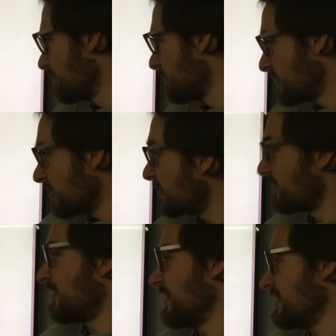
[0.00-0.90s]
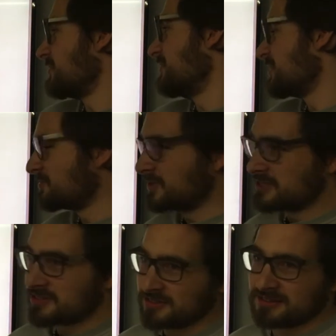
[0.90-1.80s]
these other directories
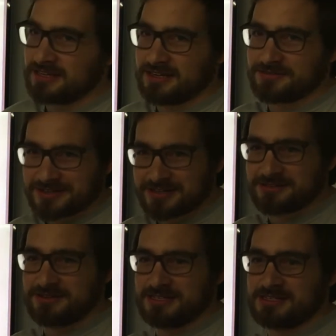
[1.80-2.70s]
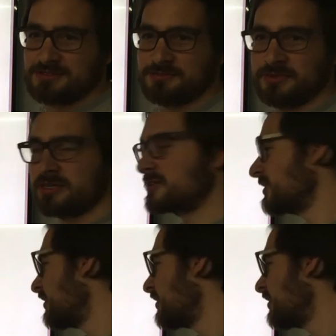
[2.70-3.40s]
which contain work trees, which